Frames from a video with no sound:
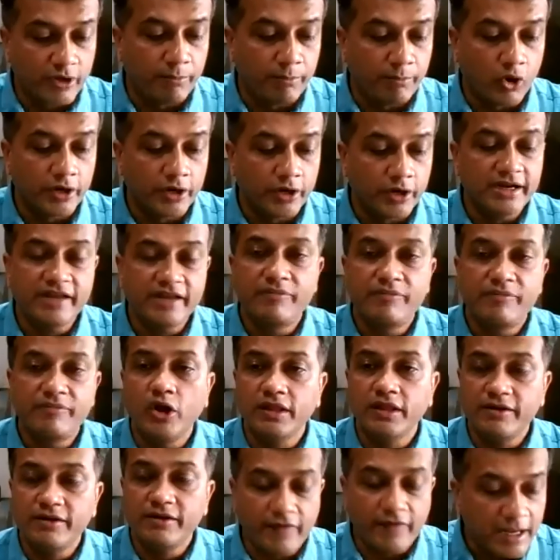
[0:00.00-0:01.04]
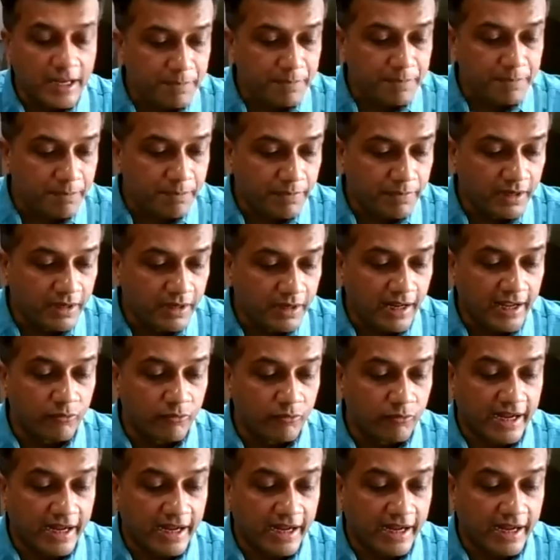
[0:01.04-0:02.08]
if more than 5 people have
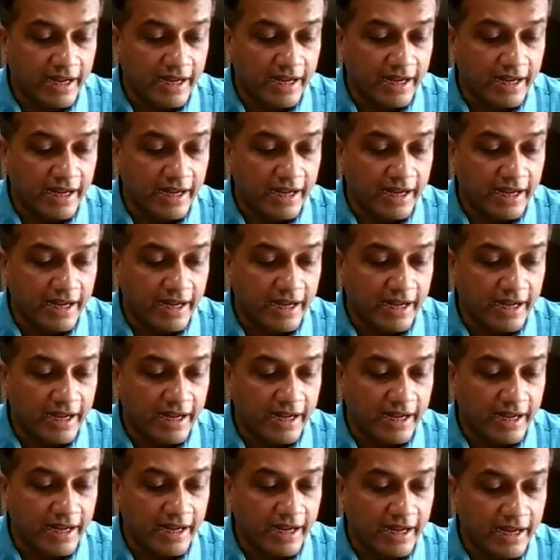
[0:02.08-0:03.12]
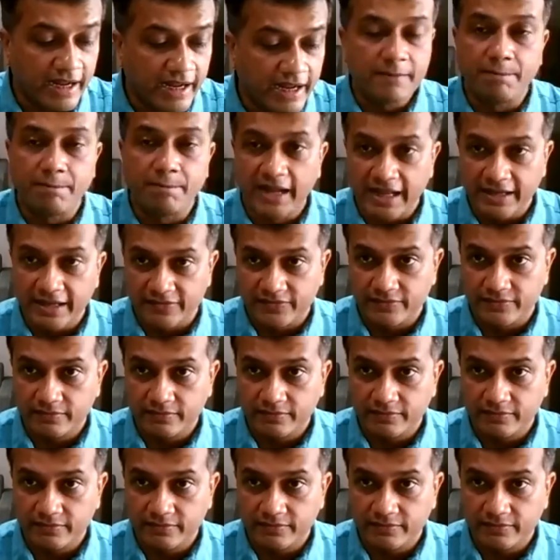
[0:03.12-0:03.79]
gathered at a public place,